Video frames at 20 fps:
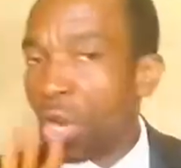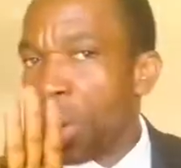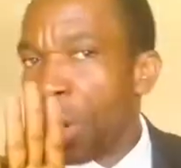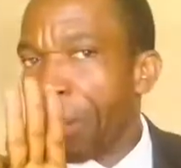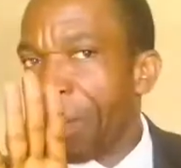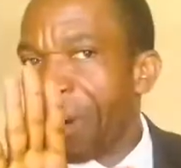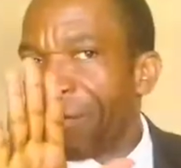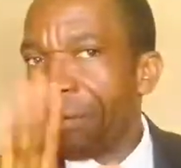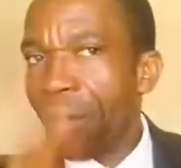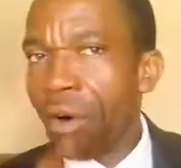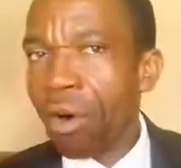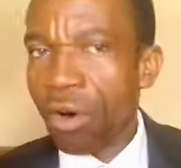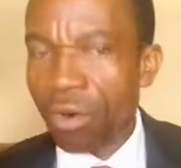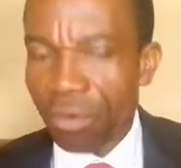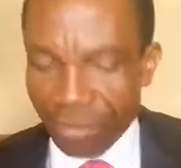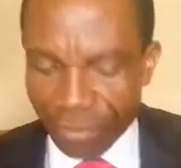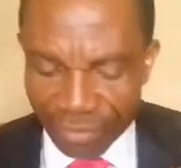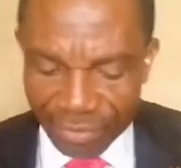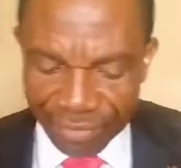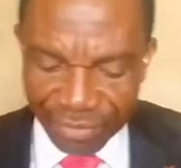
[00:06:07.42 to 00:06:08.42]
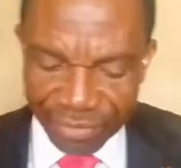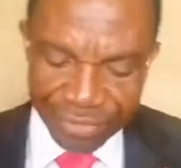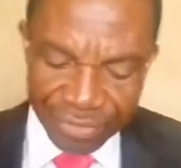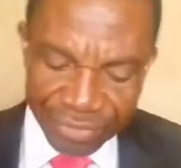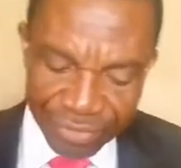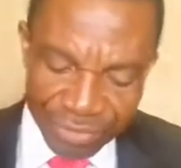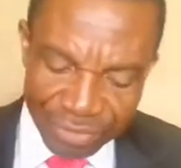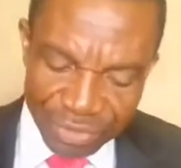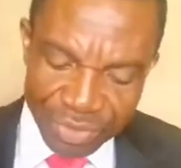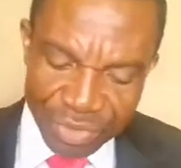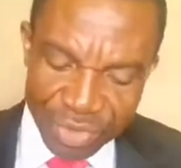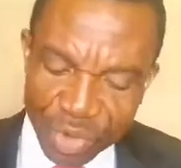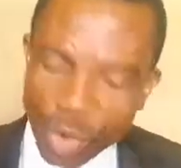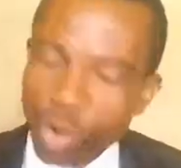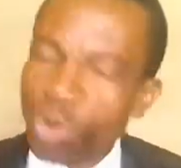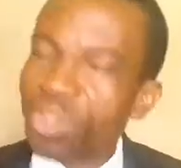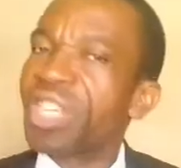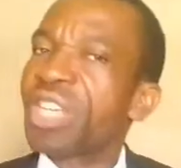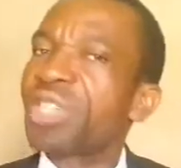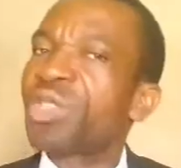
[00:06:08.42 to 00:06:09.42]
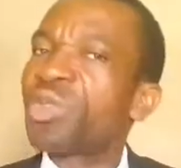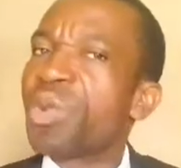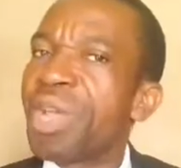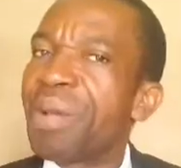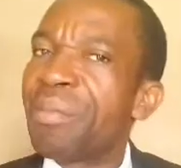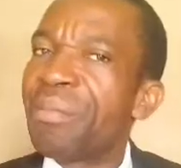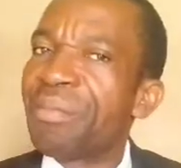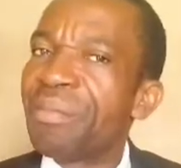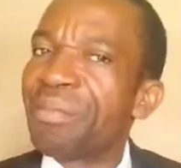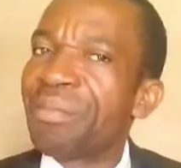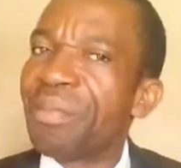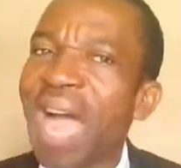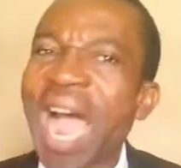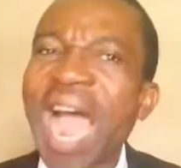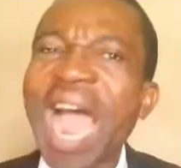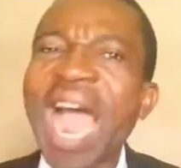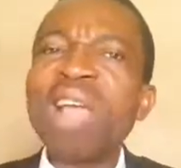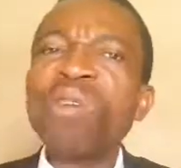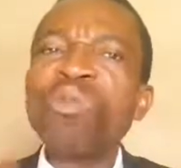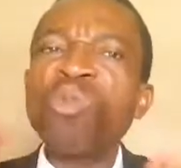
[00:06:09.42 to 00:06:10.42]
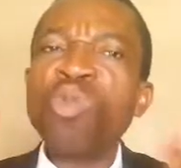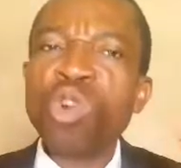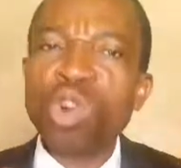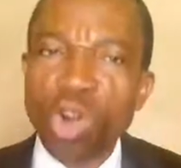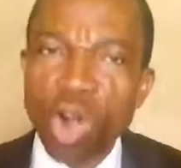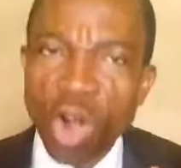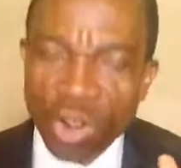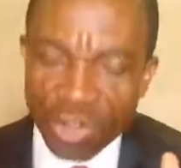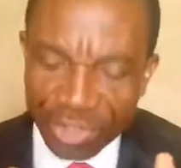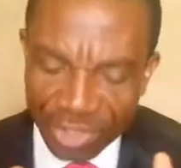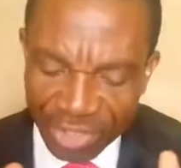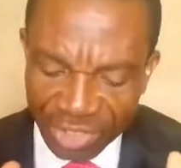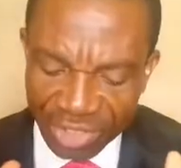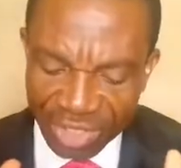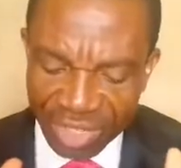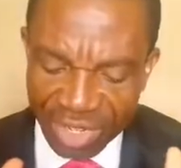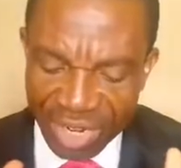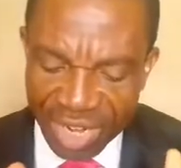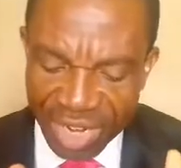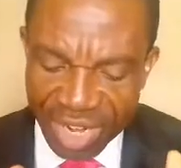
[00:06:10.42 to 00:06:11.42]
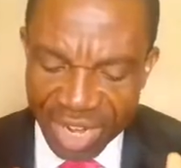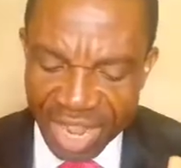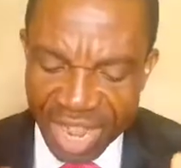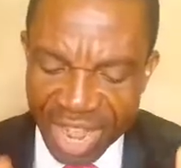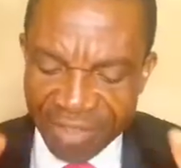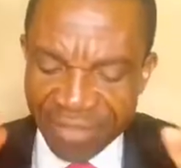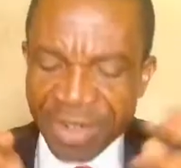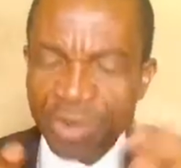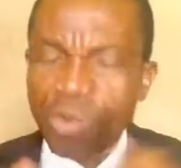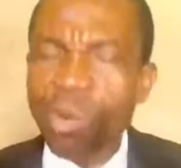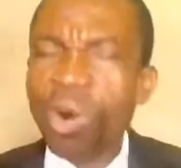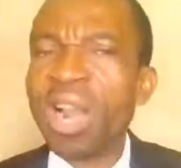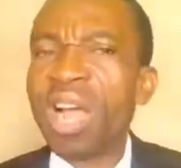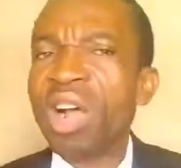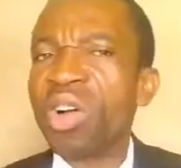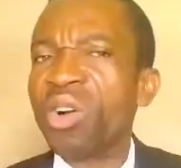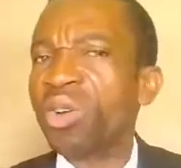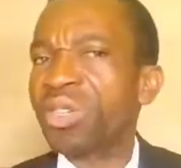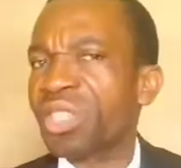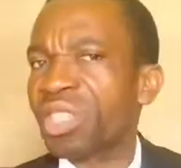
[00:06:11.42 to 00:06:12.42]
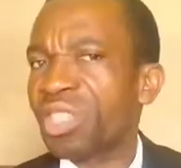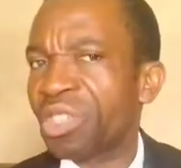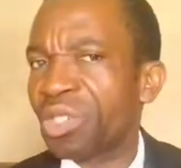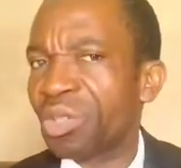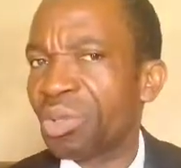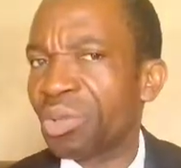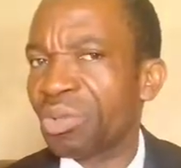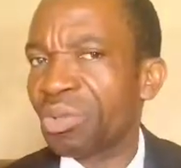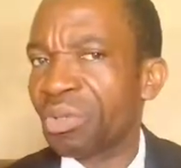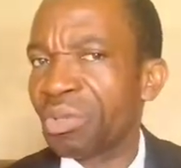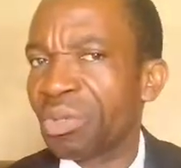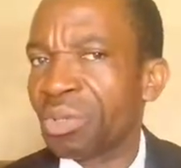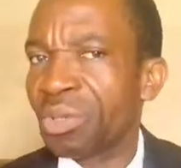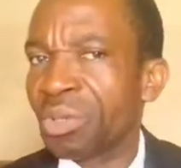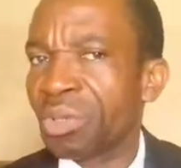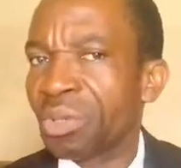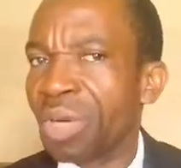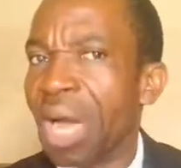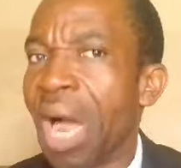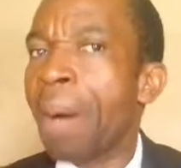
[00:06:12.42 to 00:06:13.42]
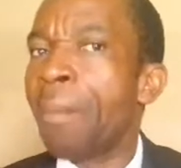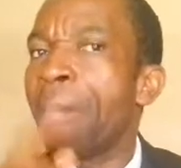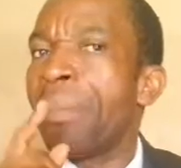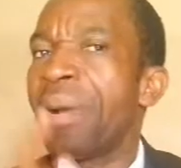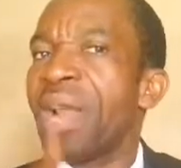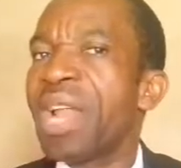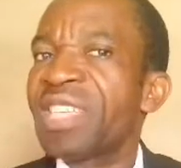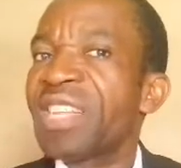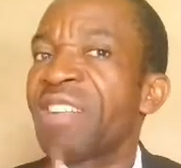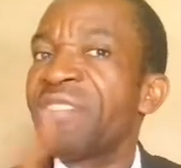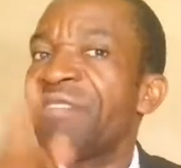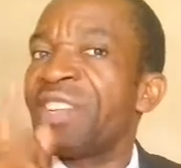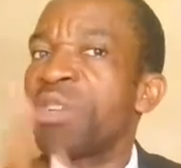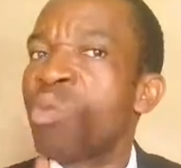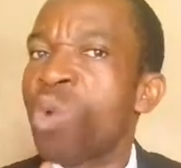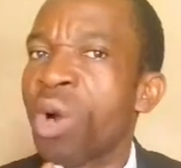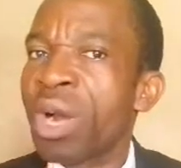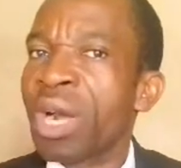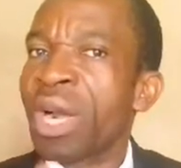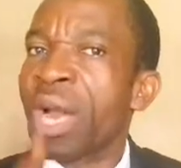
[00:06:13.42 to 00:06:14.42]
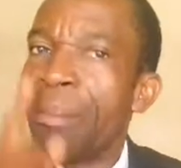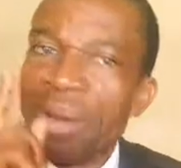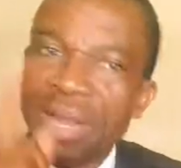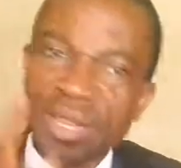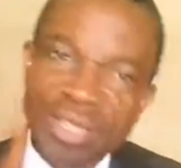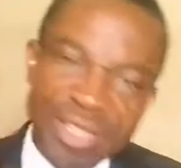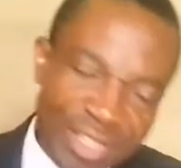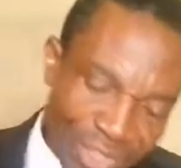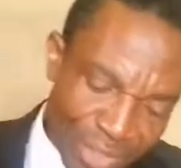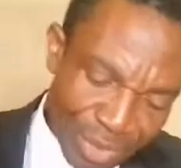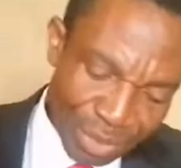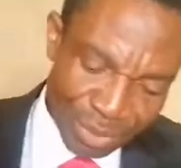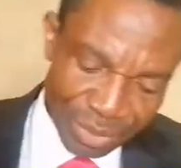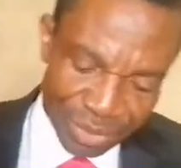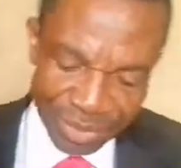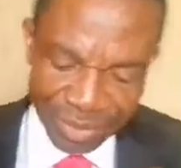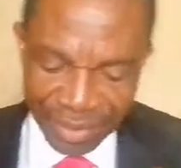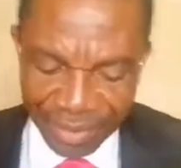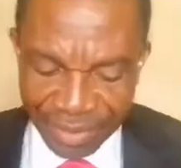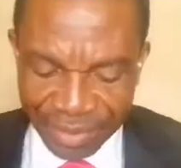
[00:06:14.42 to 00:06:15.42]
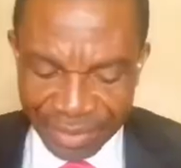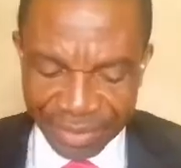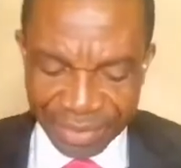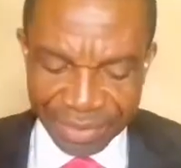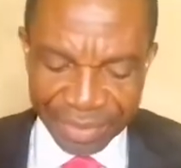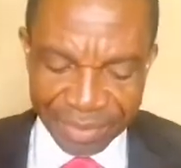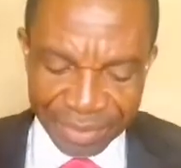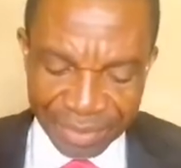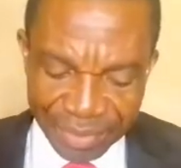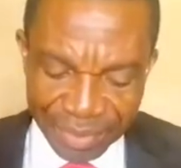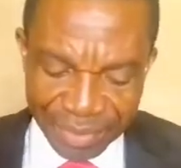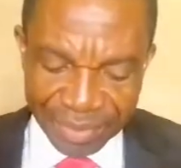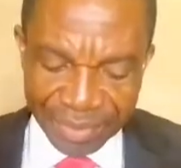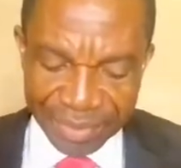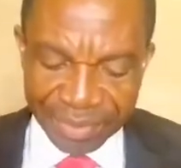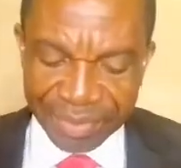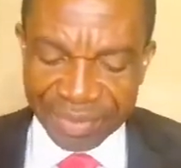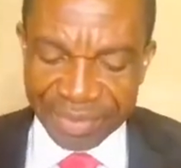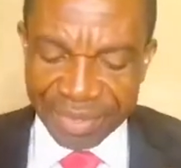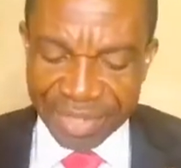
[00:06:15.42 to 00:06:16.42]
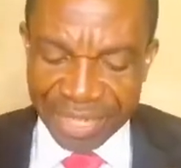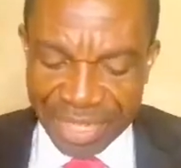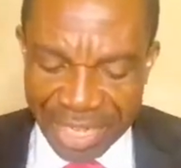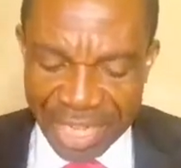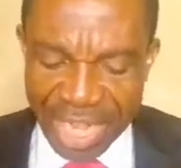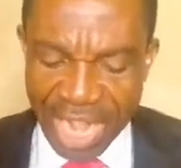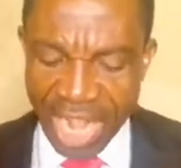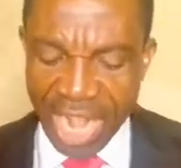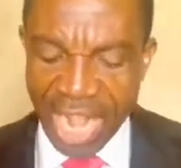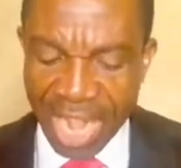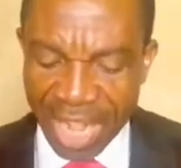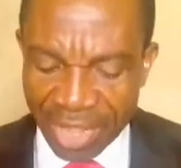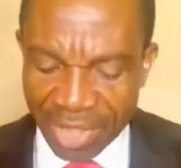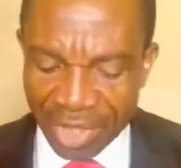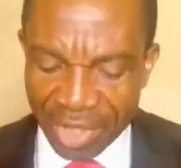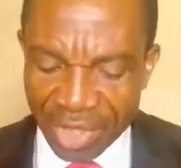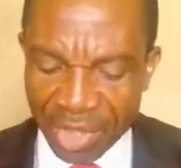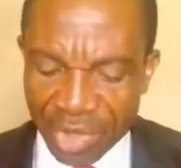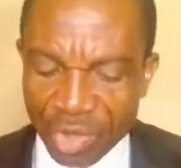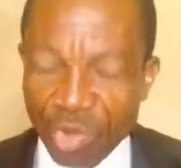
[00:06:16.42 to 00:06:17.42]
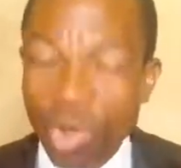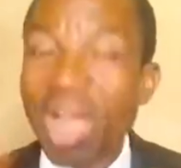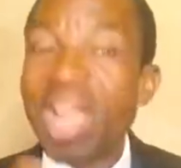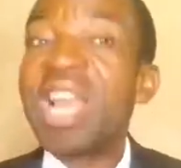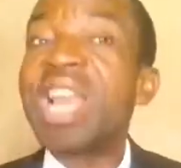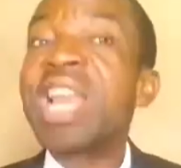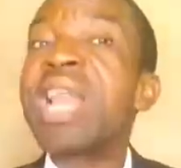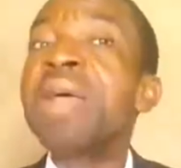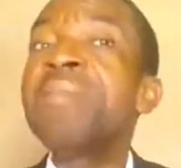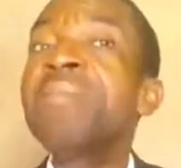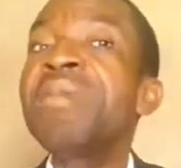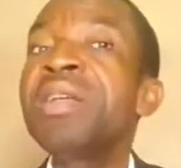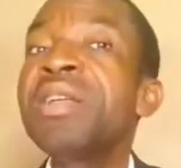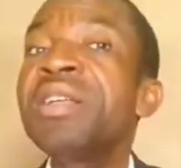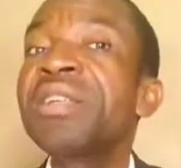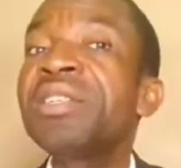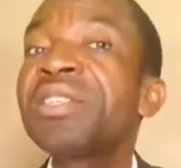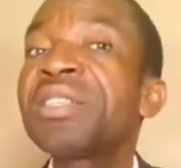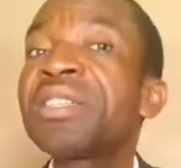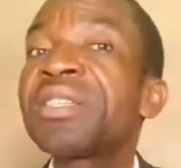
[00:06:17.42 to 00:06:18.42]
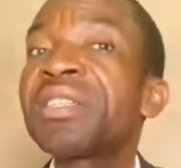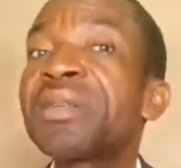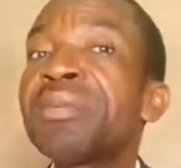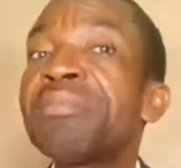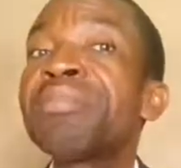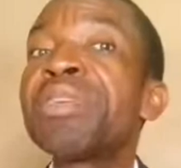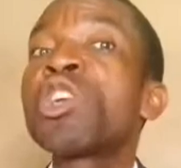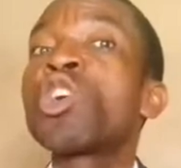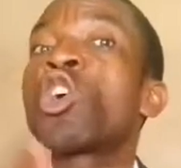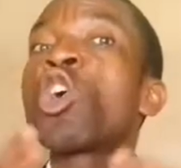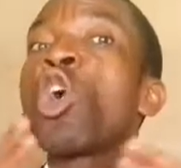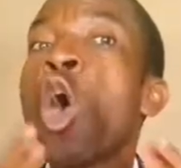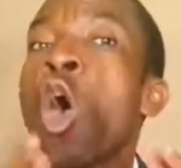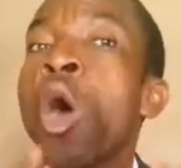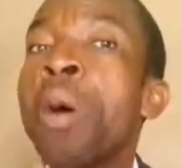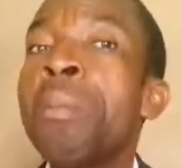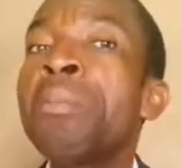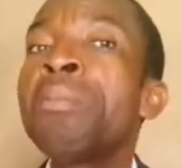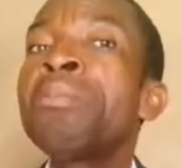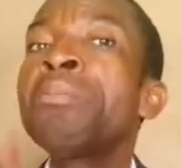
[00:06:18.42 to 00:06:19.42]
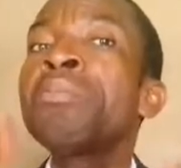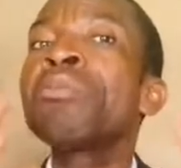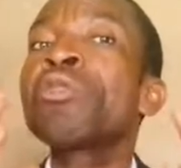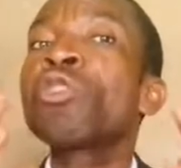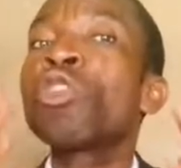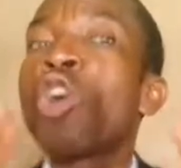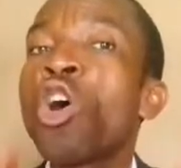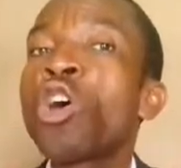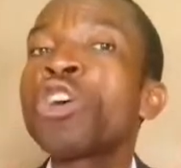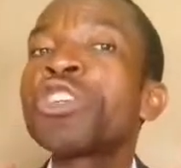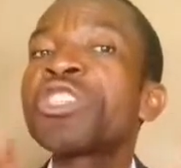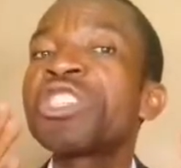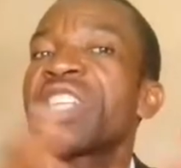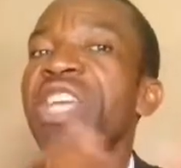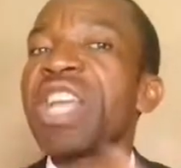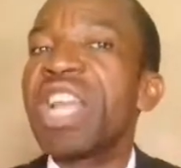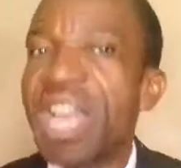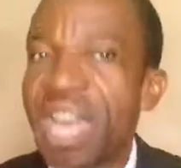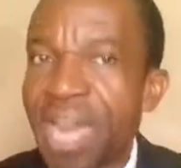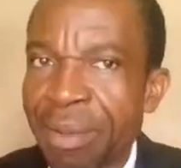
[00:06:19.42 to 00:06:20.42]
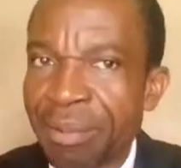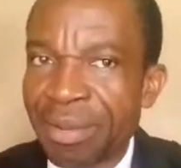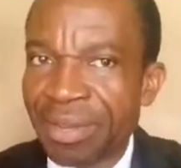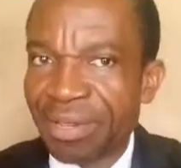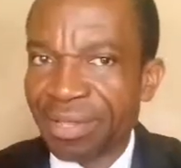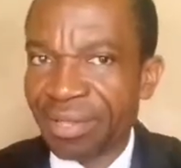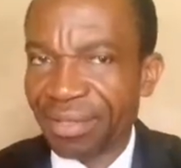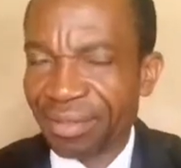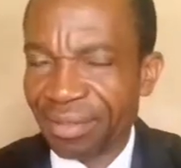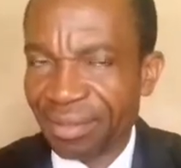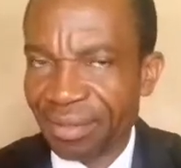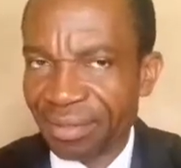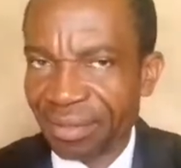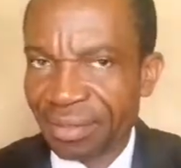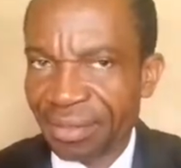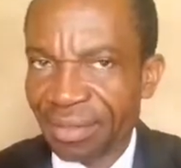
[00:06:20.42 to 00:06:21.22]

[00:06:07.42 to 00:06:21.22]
Number four, God said to him, I will curse everyone that curses you and bless everyone that blesses you. Here, your enemies become God's enemies